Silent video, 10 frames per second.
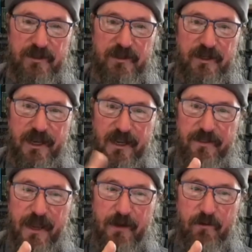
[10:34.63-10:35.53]
and
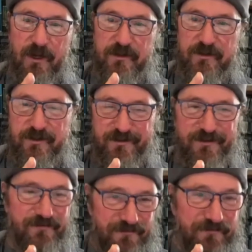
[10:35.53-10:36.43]
that was
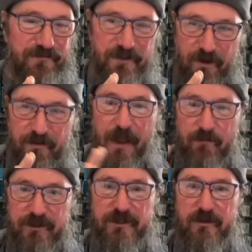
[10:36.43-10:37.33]

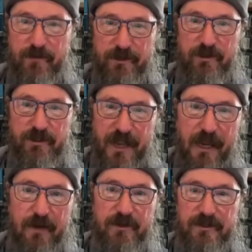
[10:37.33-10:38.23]
the original
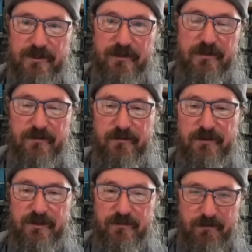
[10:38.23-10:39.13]
name because it
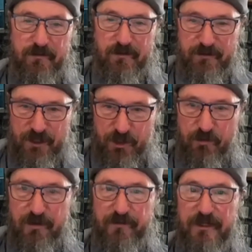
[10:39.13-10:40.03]
was the
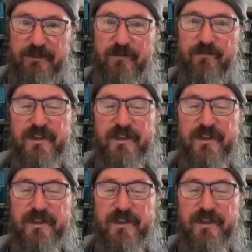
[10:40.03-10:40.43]
two of us.